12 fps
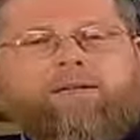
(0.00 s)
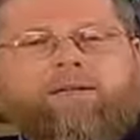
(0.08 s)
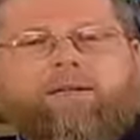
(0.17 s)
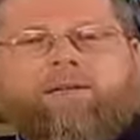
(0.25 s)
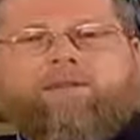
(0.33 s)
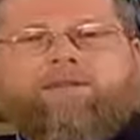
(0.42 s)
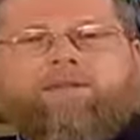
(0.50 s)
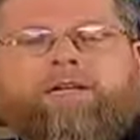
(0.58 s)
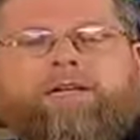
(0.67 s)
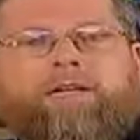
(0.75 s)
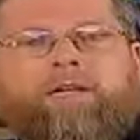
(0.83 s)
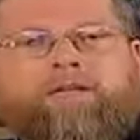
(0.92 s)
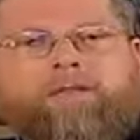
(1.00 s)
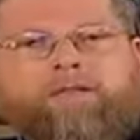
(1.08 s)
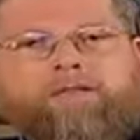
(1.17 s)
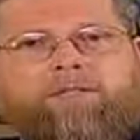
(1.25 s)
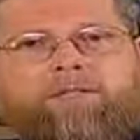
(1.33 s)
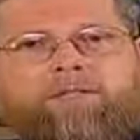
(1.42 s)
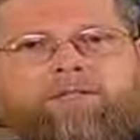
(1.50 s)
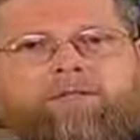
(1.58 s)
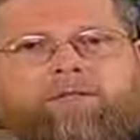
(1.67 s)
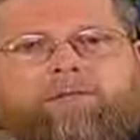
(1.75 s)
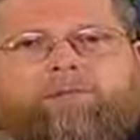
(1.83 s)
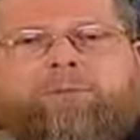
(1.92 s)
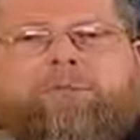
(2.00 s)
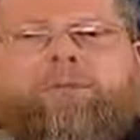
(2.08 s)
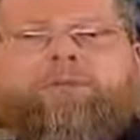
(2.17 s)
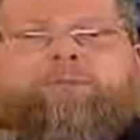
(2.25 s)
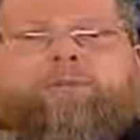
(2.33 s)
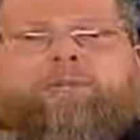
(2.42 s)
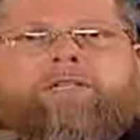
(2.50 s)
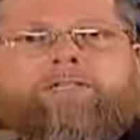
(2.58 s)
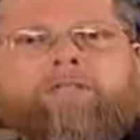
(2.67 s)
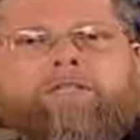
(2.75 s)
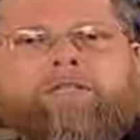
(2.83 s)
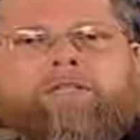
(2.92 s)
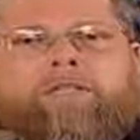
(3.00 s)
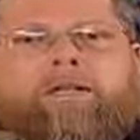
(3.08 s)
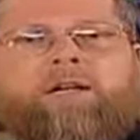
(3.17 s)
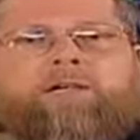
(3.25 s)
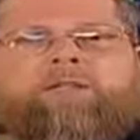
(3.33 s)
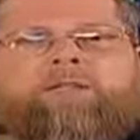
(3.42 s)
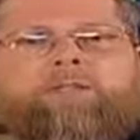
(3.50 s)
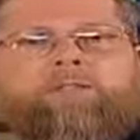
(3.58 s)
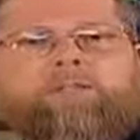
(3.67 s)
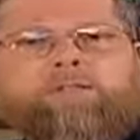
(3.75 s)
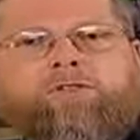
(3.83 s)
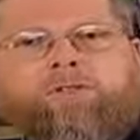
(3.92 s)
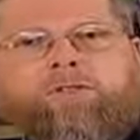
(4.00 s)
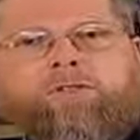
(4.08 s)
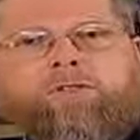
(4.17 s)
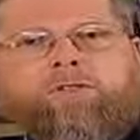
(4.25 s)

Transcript: I was an atheist who became religious searched for the